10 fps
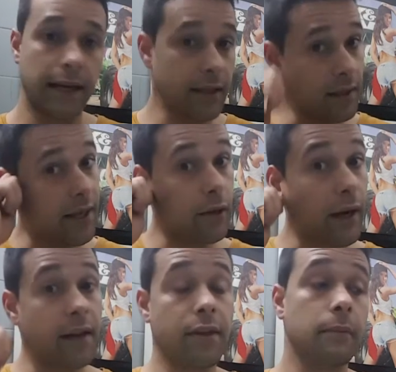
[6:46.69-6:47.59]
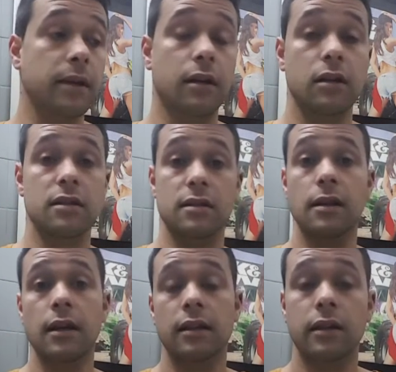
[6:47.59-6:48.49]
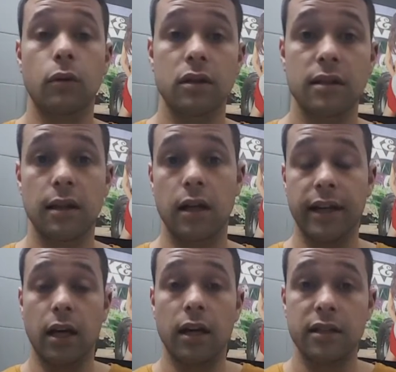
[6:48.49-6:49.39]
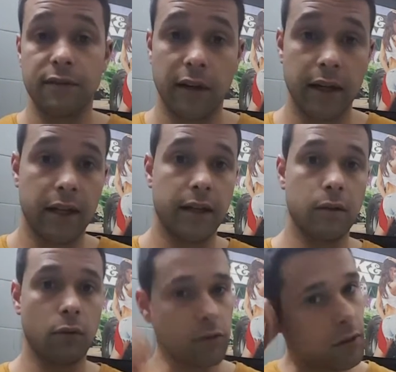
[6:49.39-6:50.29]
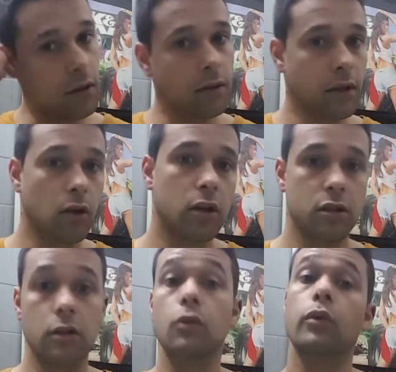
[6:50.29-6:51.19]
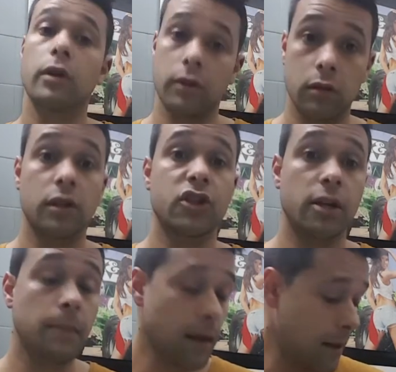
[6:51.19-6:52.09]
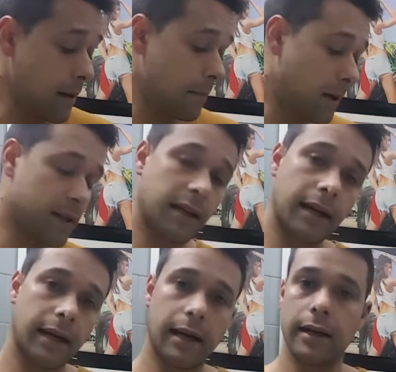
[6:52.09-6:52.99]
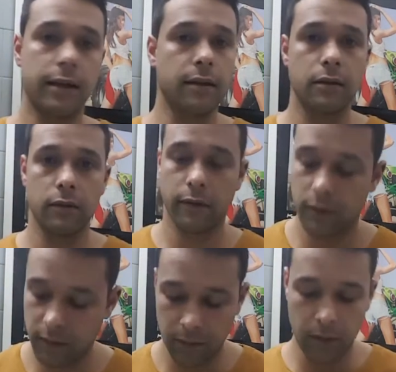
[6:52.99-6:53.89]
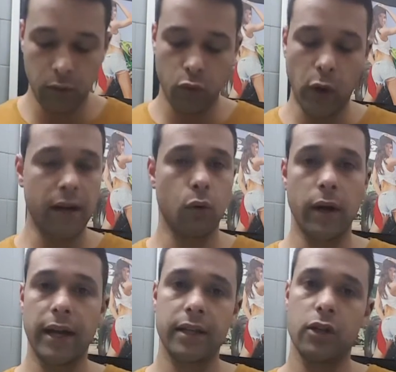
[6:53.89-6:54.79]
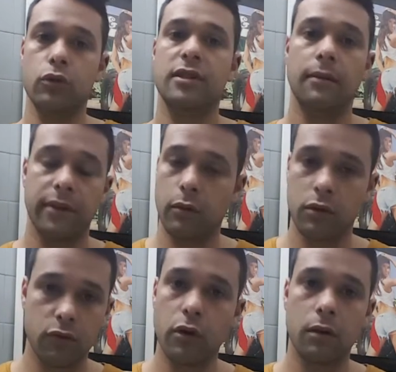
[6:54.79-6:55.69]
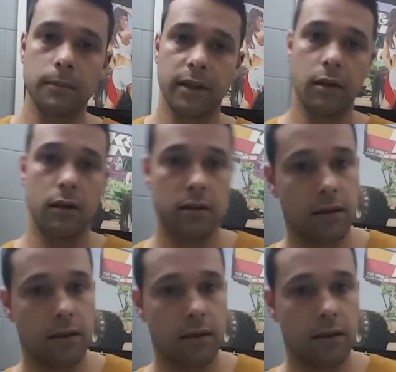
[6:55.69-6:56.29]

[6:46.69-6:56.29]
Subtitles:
I didn't hear anything because there was a lot of guys fighting and well, the noise on the gym, but right away I knew something was wrong because